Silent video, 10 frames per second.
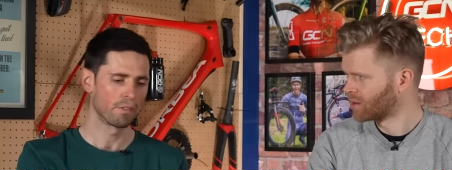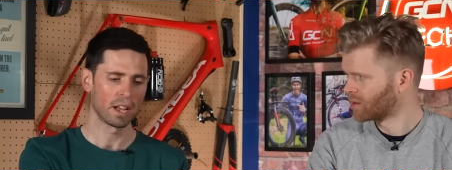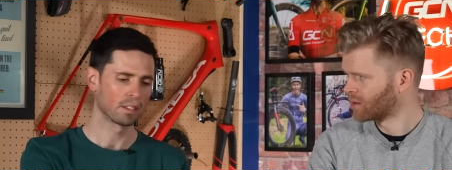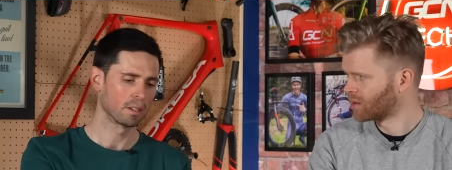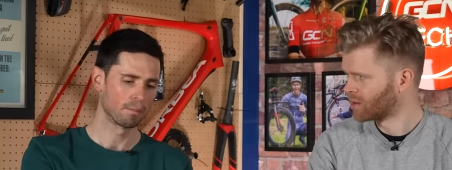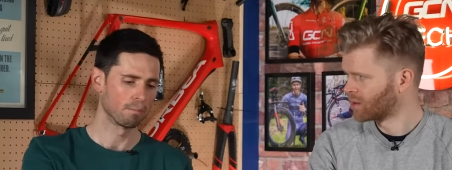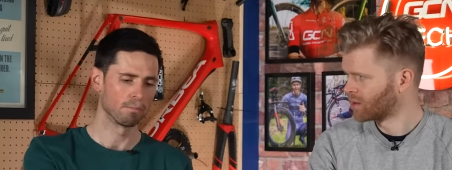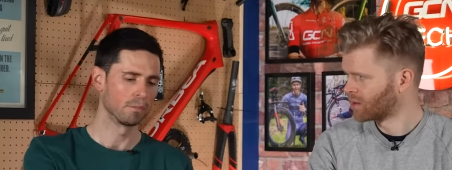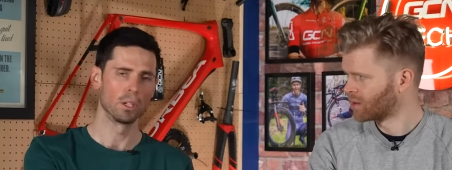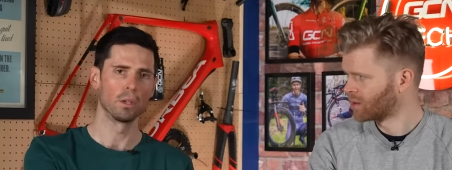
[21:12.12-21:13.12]
Speaker 1: Factor
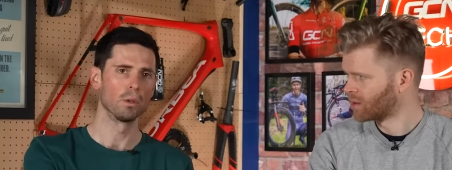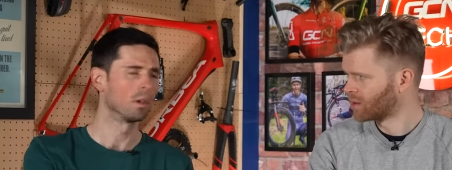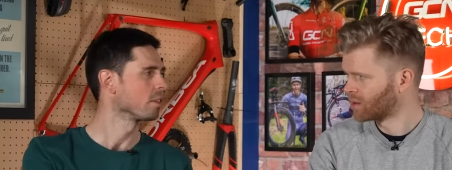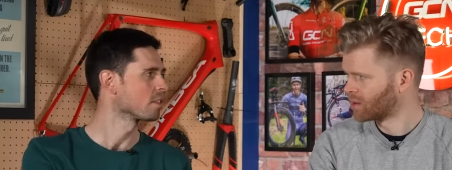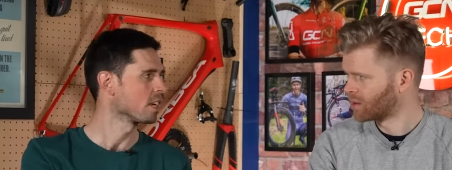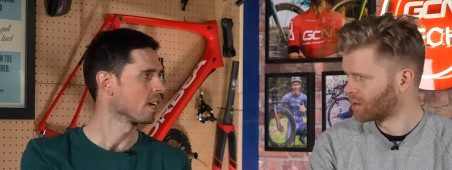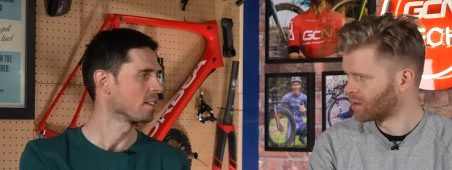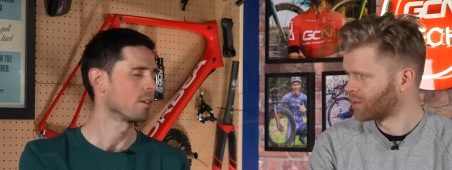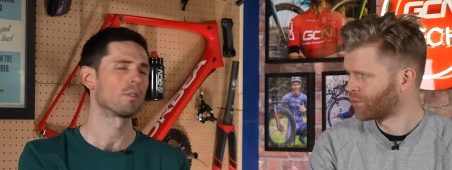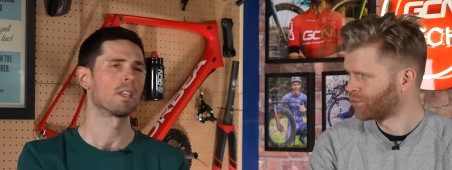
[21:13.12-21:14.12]
dude on the
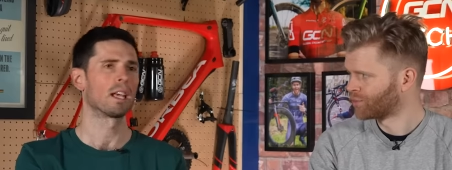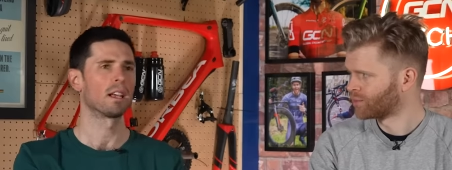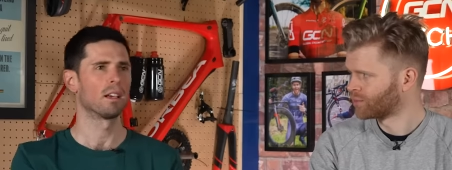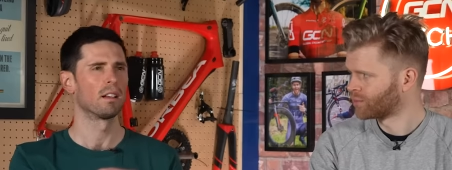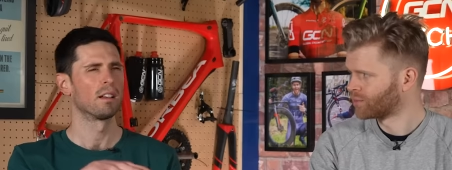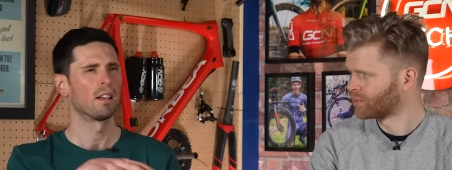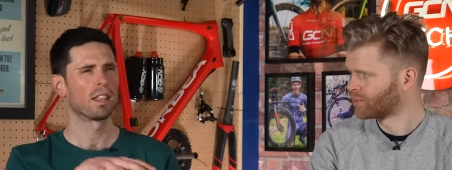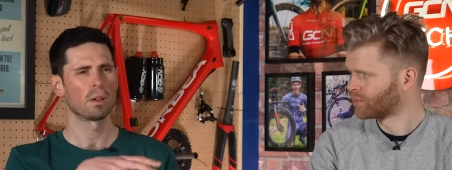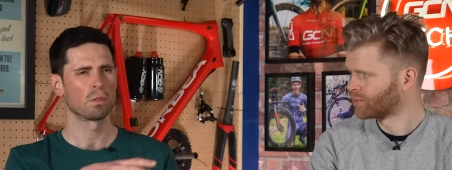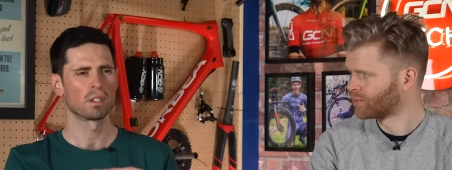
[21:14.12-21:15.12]
stand, they were saying it. I
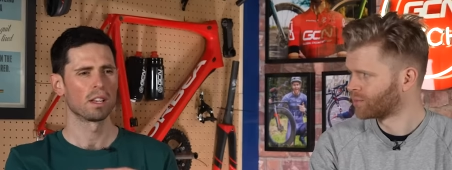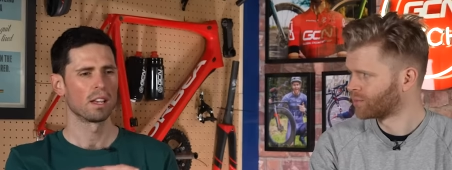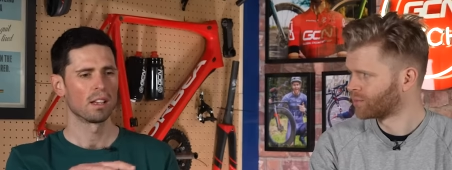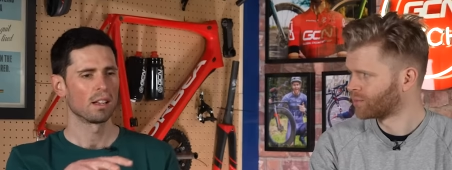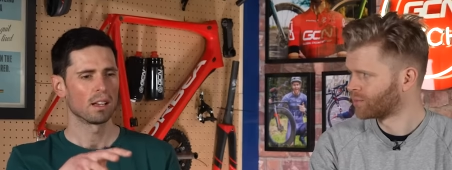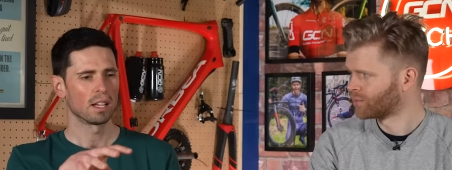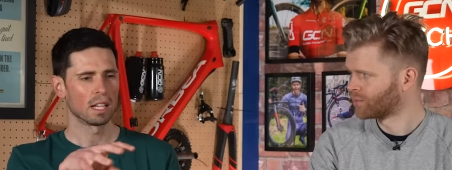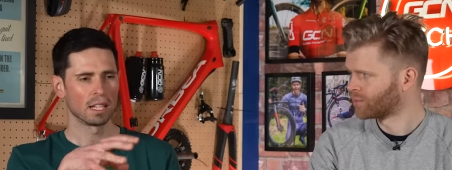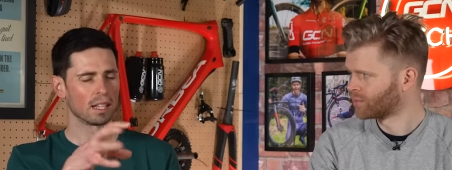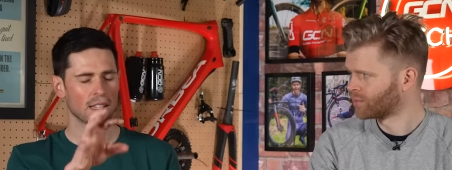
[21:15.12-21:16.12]
think it was,
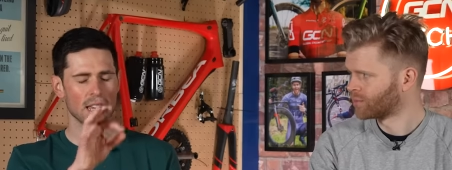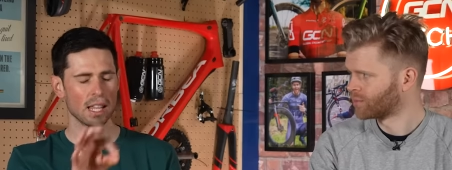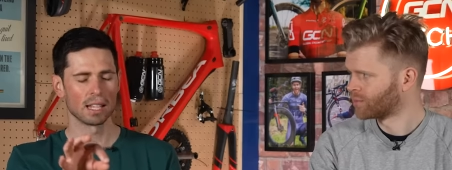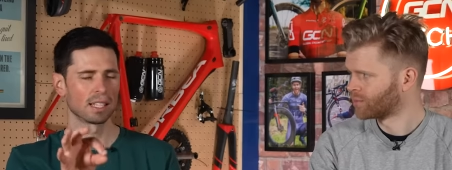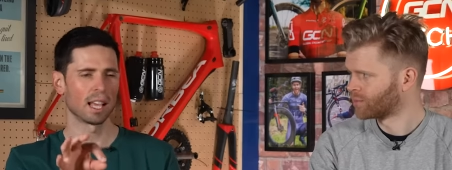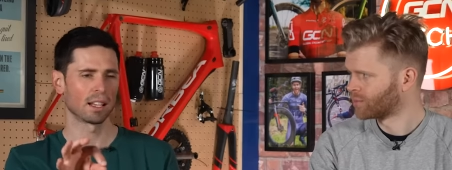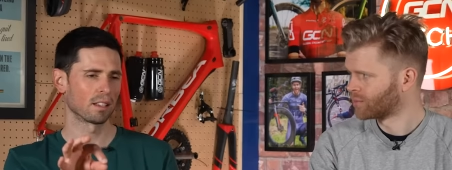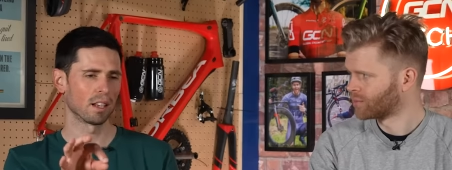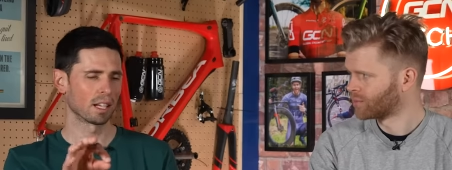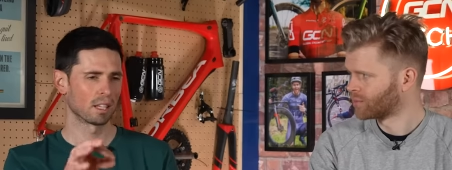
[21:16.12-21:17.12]
didn't say the
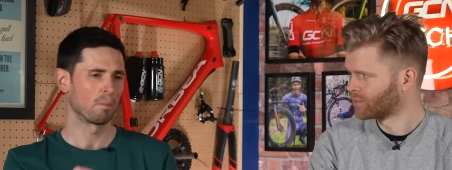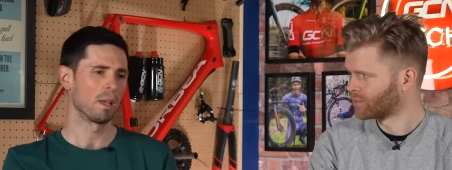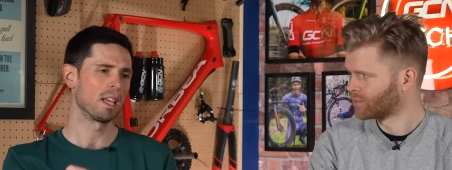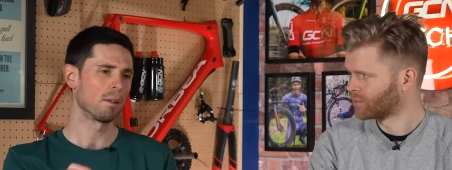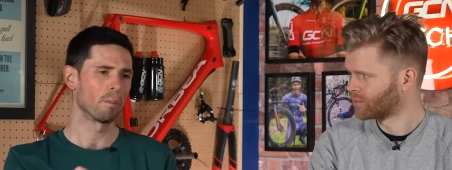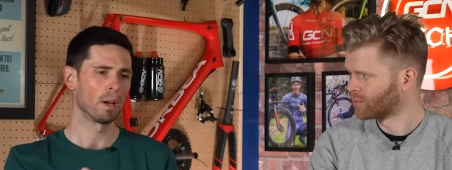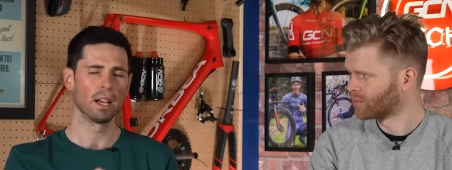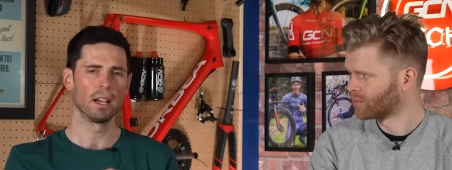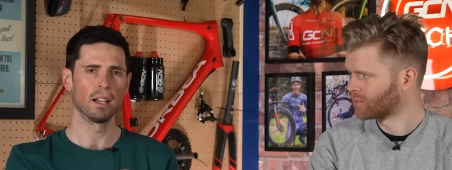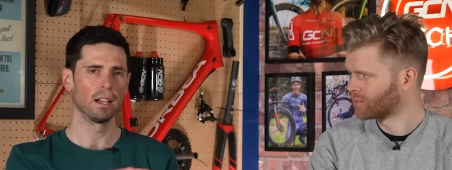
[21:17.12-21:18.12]
exact like speed,
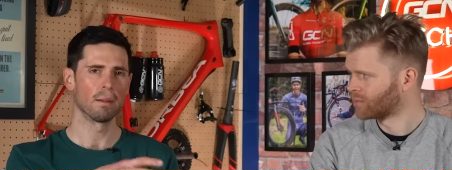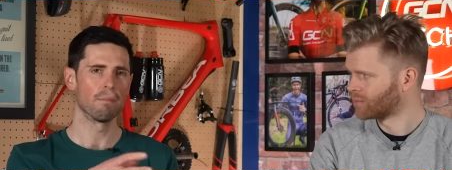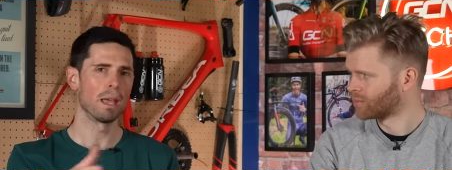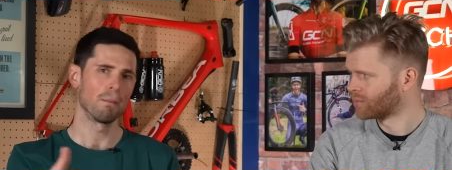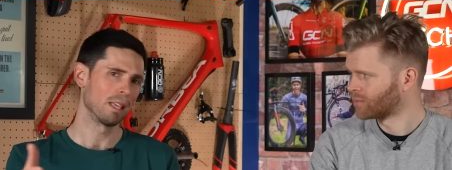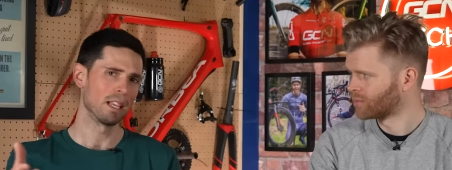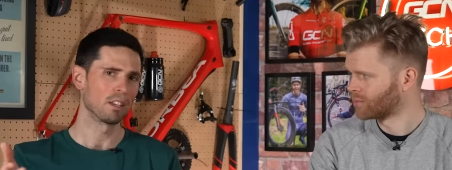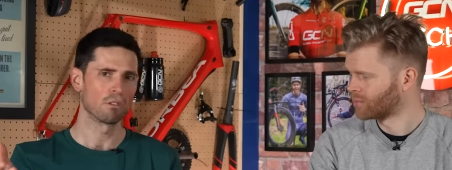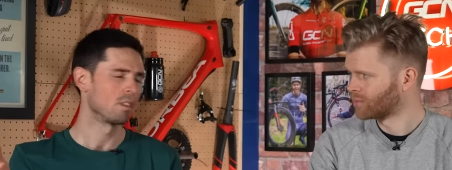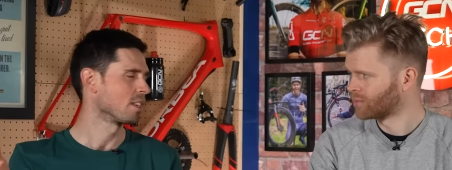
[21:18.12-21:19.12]
but like maybe the
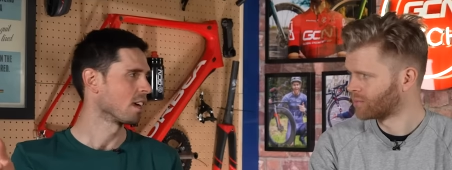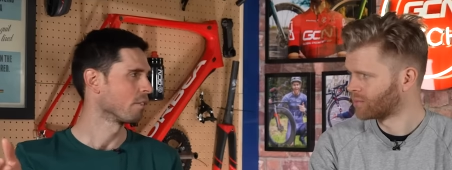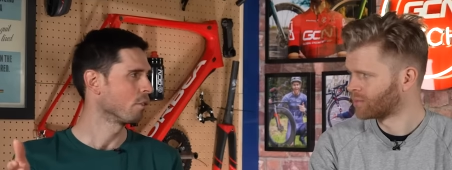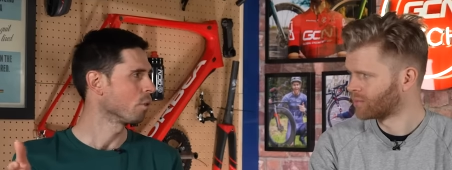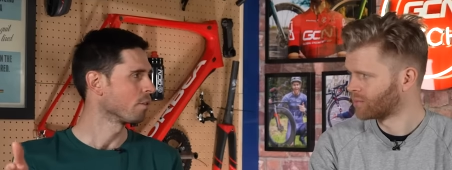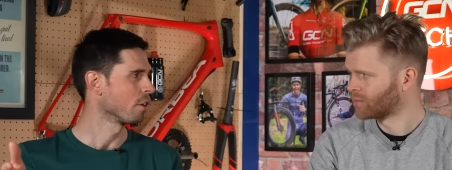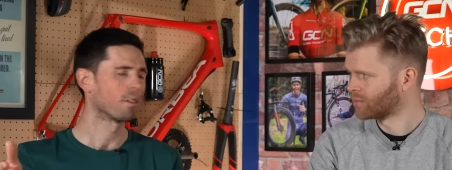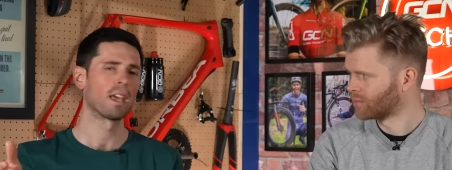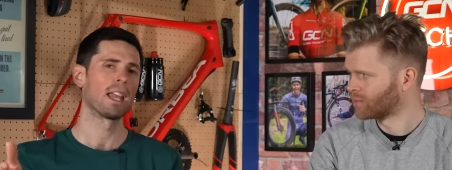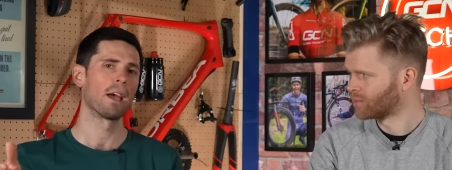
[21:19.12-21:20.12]
industry standard
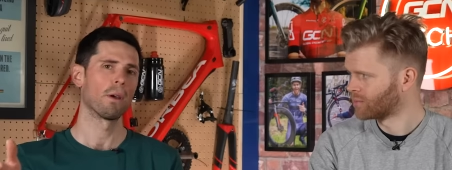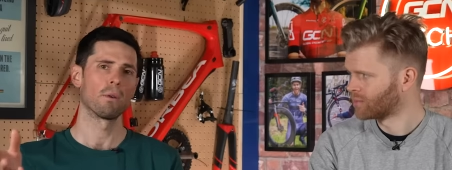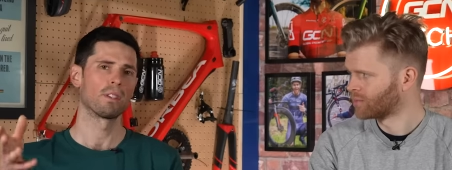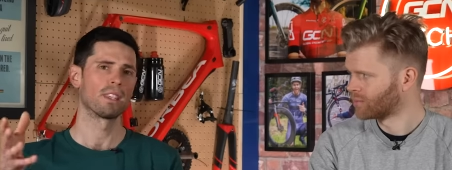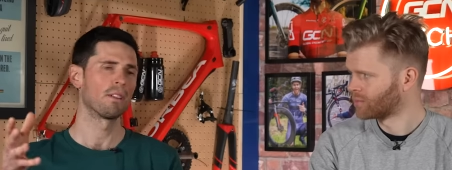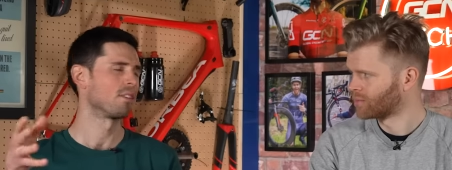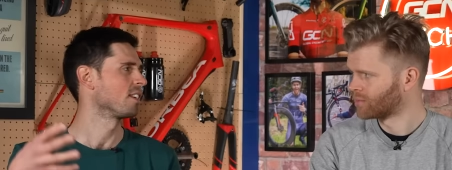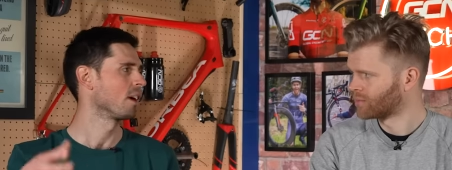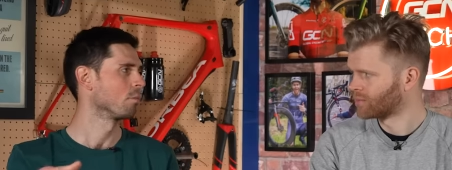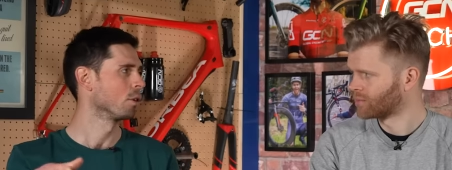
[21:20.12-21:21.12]
45 km/h, it was saving
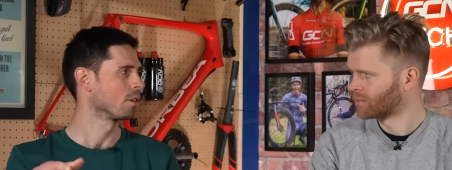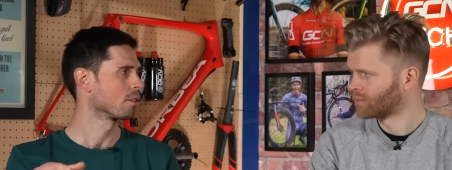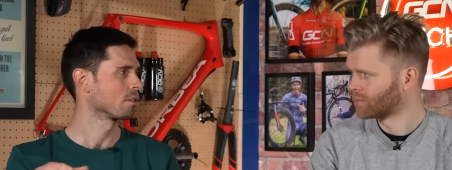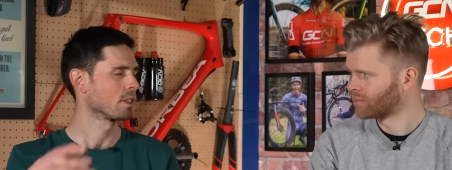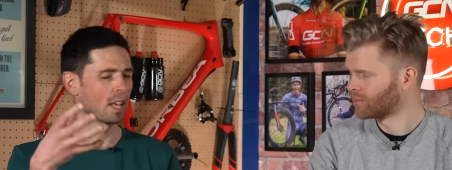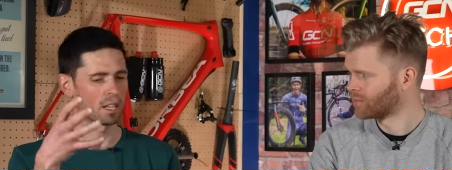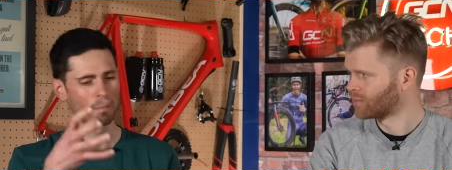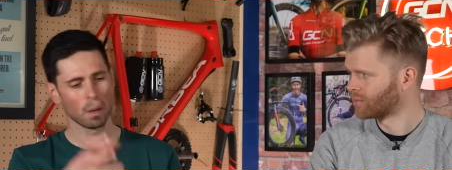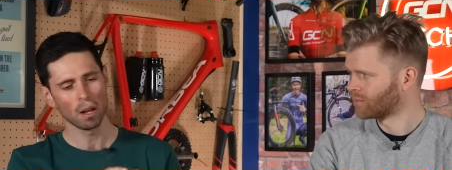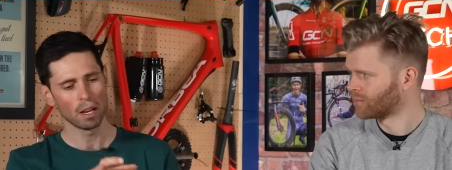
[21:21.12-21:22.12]
10 watts. So that's
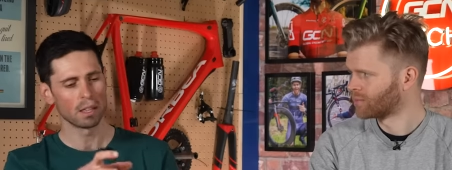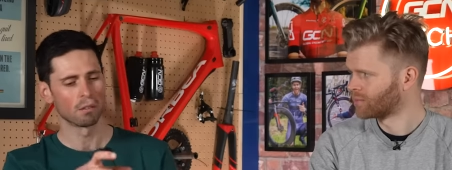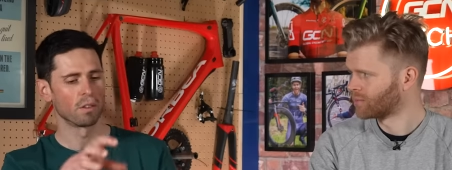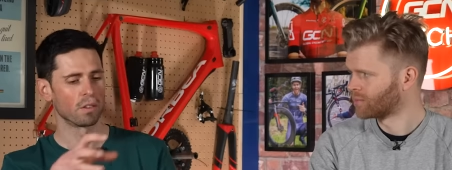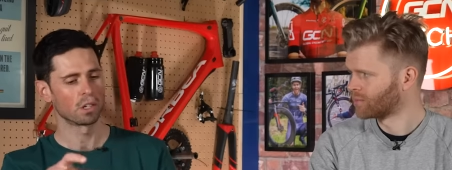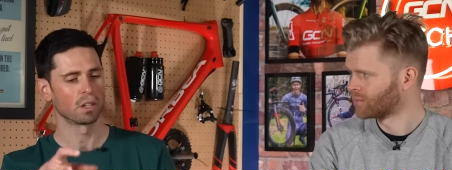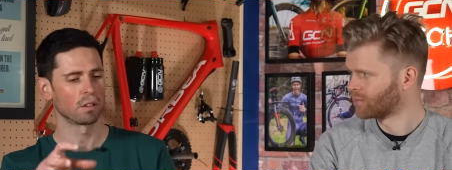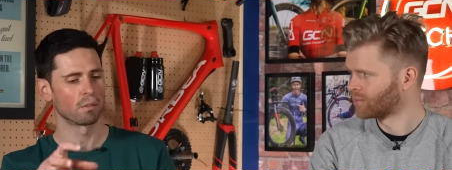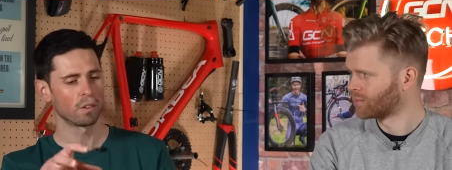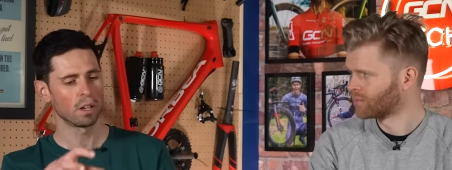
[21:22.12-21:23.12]
partly the revision at
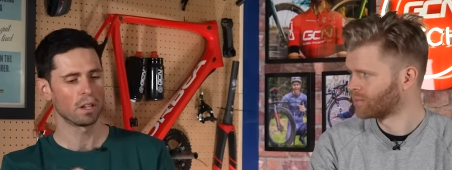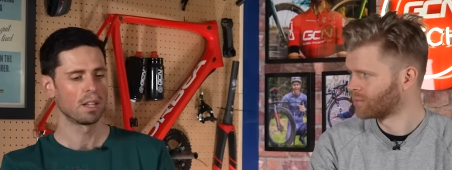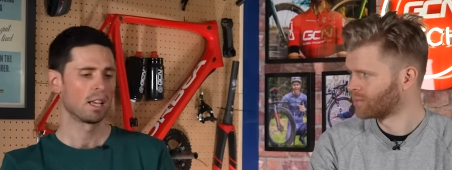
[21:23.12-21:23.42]
the front,